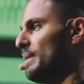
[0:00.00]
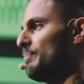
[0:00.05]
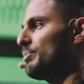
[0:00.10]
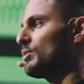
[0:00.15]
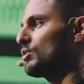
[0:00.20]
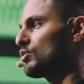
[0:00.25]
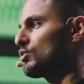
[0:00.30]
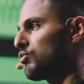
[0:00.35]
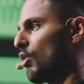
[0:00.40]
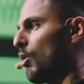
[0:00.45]

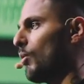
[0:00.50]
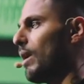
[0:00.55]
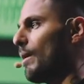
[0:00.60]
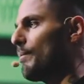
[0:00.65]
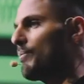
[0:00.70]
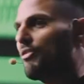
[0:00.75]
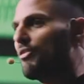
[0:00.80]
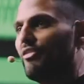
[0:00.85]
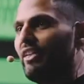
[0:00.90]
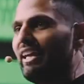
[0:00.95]
people grow
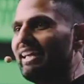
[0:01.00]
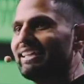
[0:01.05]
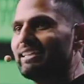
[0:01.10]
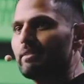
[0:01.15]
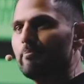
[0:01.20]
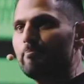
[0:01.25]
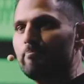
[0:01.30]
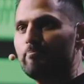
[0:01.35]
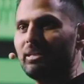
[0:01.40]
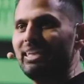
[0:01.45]
up, think
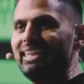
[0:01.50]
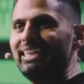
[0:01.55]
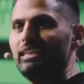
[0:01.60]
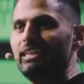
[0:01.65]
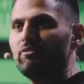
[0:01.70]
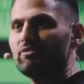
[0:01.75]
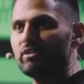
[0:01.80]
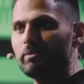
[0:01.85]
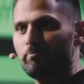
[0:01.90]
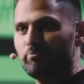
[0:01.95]
and
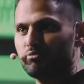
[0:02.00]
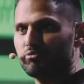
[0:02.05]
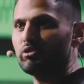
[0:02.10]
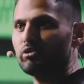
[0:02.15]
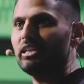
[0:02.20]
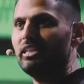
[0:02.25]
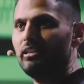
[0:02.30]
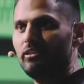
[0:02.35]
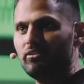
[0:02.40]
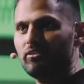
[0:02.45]
believe and
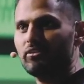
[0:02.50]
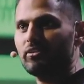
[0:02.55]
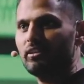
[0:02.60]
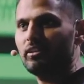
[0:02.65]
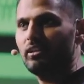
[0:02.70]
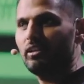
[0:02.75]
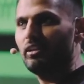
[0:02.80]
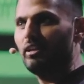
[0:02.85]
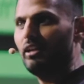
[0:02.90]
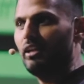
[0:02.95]

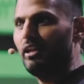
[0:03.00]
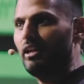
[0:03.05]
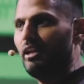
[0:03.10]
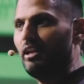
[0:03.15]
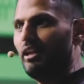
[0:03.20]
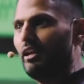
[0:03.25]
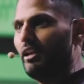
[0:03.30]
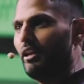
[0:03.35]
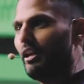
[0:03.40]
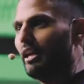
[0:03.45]
breathe.
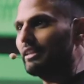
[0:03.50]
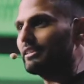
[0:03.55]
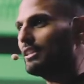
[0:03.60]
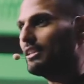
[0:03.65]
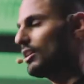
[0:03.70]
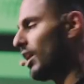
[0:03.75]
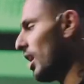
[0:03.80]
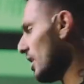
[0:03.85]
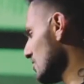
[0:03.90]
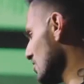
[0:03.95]
Like
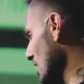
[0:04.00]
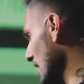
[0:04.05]
the young